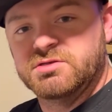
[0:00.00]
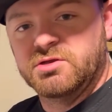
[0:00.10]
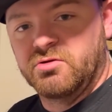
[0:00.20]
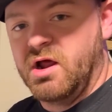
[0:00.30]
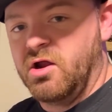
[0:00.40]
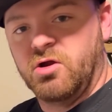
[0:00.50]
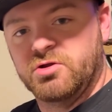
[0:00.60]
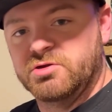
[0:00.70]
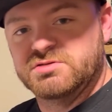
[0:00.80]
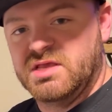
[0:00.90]
You're not hurting
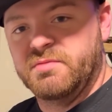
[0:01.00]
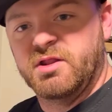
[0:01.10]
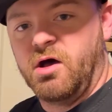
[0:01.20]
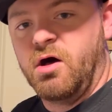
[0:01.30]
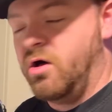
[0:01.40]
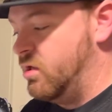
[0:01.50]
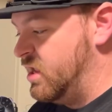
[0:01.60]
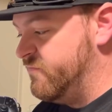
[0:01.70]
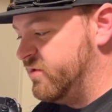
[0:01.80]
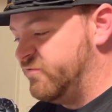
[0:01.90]
your team at all.
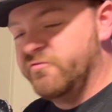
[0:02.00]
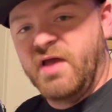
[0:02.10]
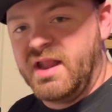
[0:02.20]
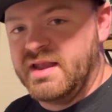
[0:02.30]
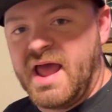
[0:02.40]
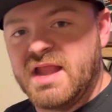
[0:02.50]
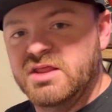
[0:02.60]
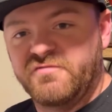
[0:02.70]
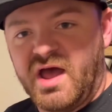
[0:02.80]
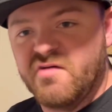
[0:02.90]
Even if you've got
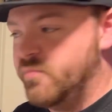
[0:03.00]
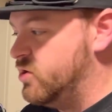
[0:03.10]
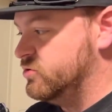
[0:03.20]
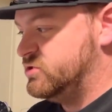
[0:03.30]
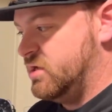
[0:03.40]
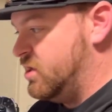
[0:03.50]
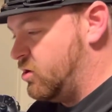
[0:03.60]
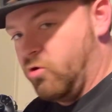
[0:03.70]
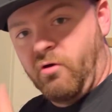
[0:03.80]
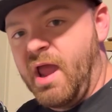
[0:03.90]
95 boosts,
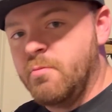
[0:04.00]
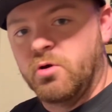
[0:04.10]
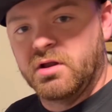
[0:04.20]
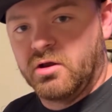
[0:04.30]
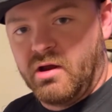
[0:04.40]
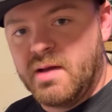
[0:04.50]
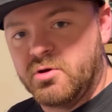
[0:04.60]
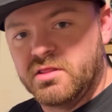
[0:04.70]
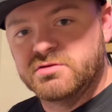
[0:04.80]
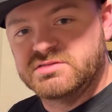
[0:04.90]
grab one of
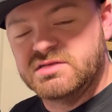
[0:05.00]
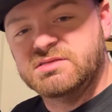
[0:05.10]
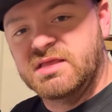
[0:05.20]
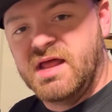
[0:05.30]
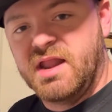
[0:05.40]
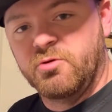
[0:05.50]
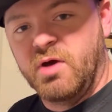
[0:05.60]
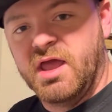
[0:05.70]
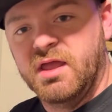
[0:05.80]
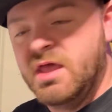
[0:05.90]
those things and get out of the
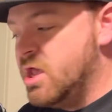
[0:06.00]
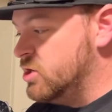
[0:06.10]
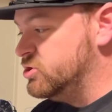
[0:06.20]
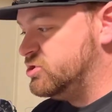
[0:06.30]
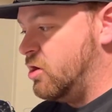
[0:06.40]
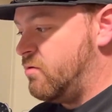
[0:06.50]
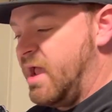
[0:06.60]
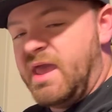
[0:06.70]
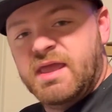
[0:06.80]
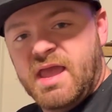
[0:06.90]
way. Just don't
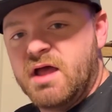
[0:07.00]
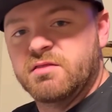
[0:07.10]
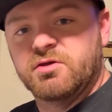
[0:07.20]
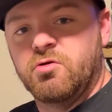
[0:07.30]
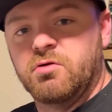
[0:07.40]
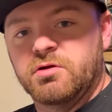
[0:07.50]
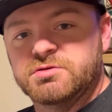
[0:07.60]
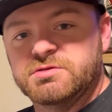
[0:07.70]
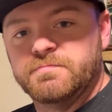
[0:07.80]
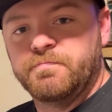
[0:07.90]
hang out in the corners.